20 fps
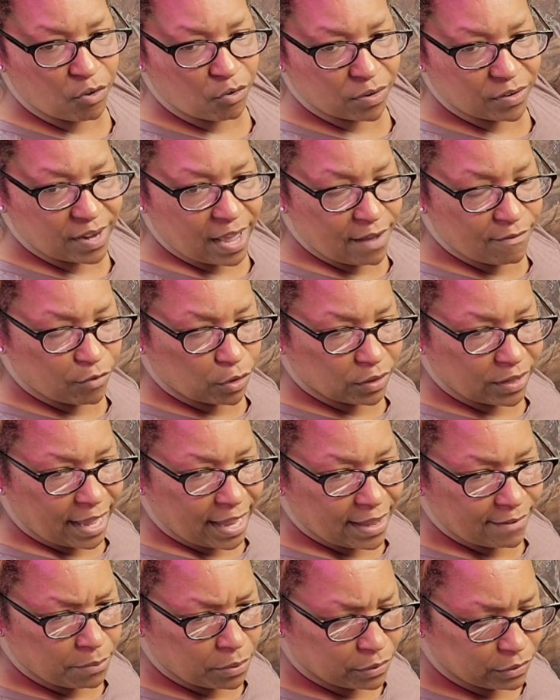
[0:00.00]
Danver
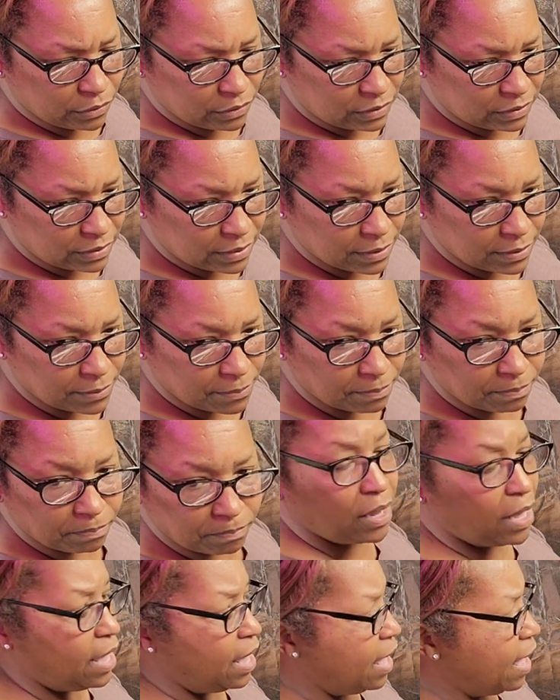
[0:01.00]
labels.
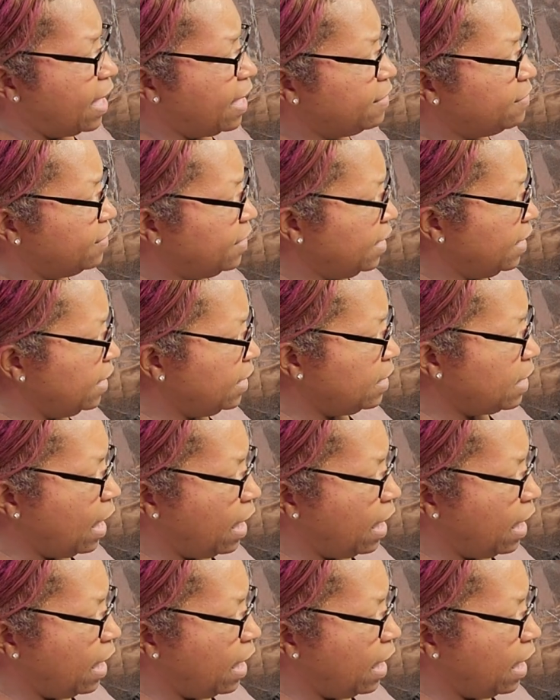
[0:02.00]
And then